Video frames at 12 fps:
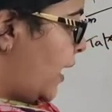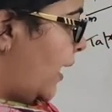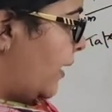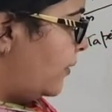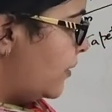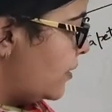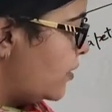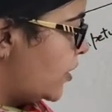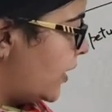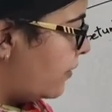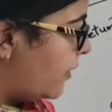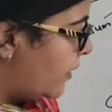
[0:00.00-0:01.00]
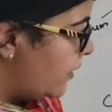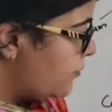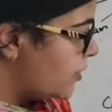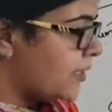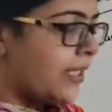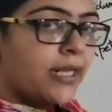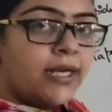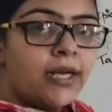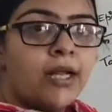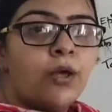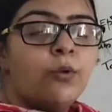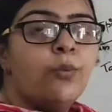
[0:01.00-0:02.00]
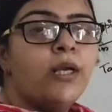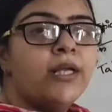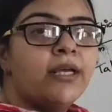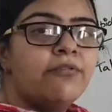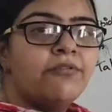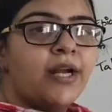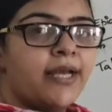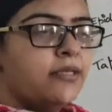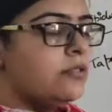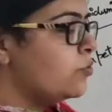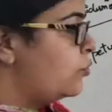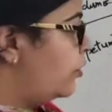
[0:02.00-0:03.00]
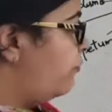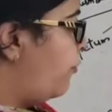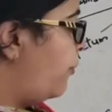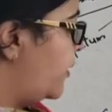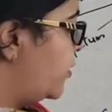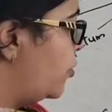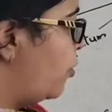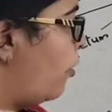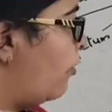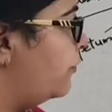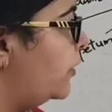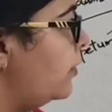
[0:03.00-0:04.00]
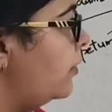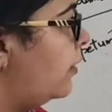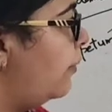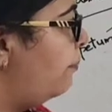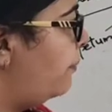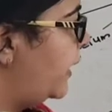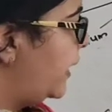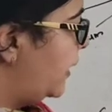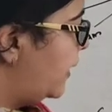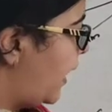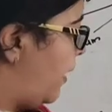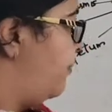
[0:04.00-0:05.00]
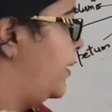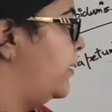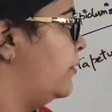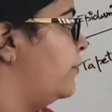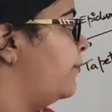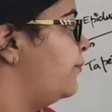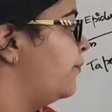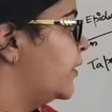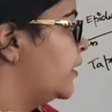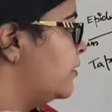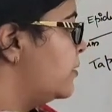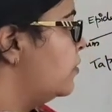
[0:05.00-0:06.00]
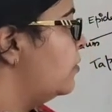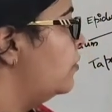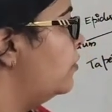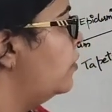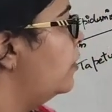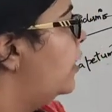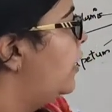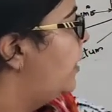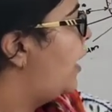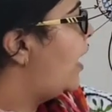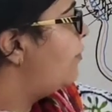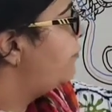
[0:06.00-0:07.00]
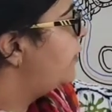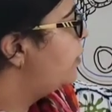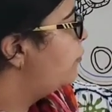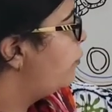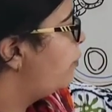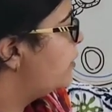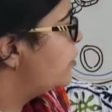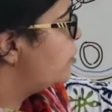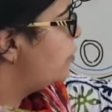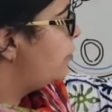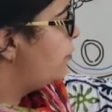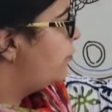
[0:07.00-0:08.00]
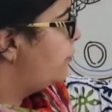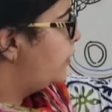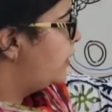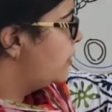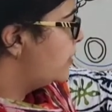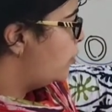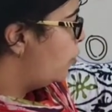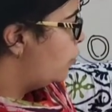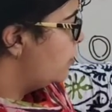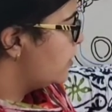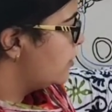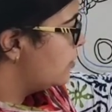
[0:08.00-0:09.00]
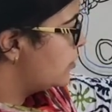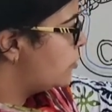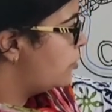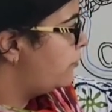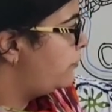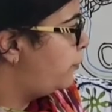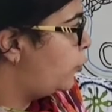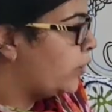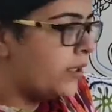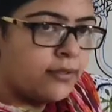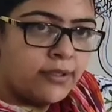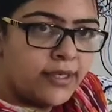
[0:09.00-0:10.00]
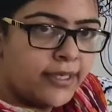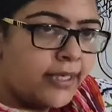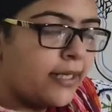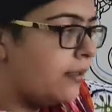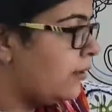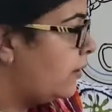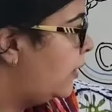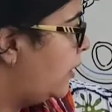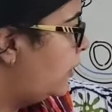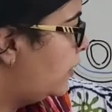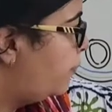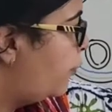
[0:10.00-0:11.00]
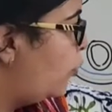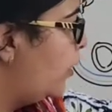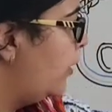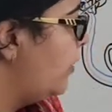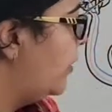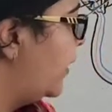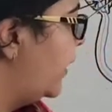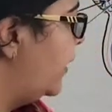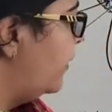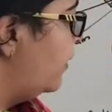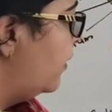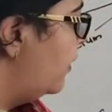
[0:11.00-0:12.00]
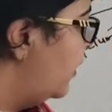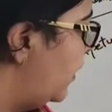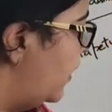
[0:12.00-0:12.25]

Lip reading: and this generative cell will give rise to the formation of the male gamete. So after the formation of this whole structure of pollen grain, the pollen grain,